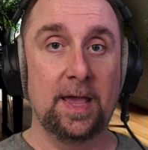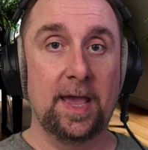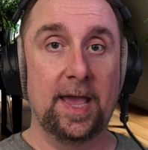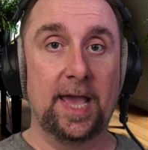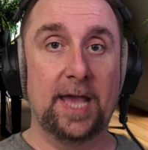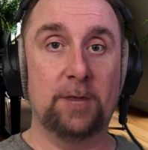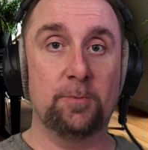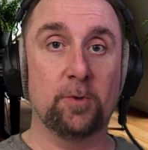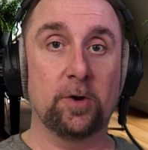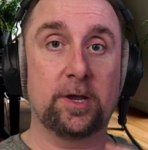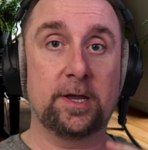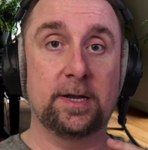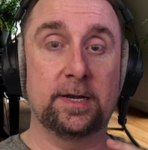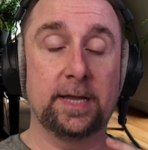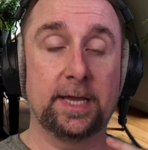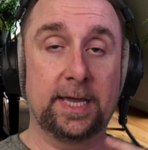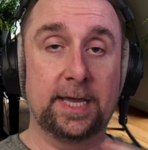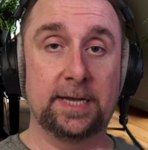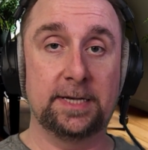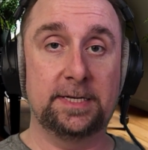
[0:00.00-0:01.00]
and we're going
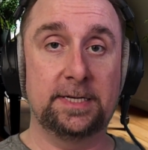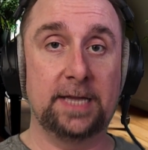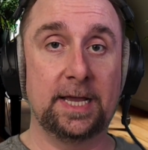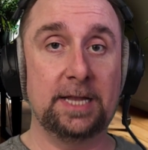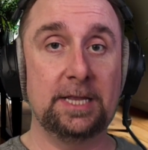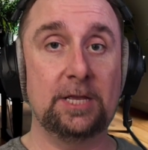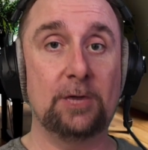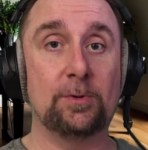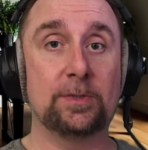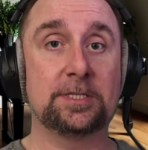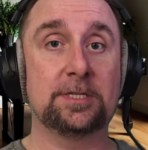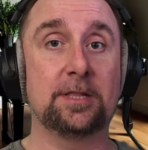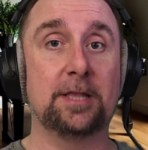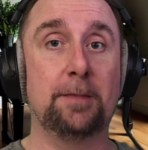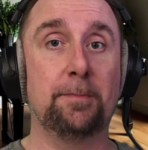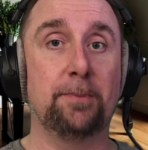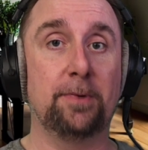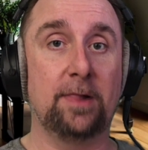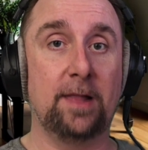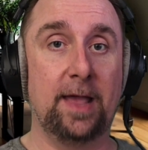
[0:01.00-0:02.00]
to continuously
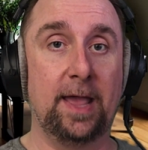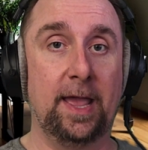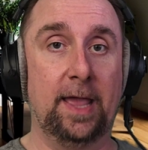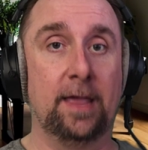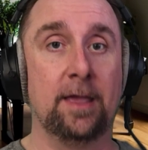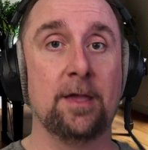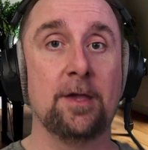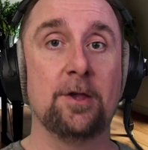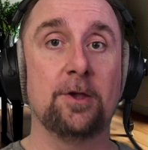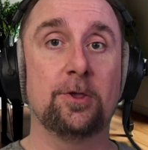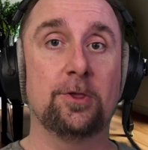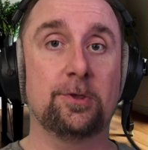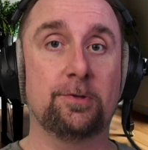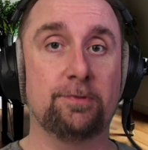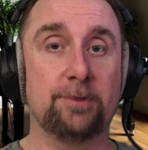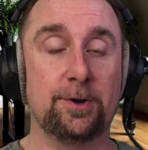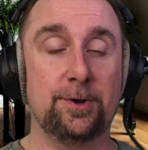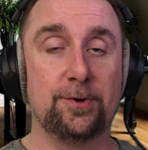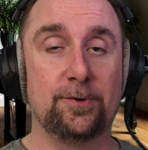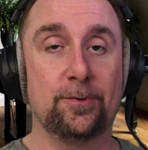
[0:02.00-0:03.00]
play
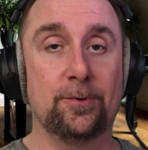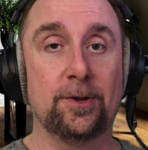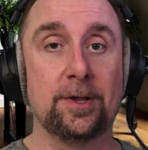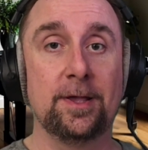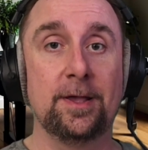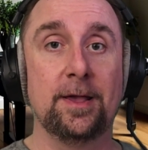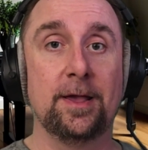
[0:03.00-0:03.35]
through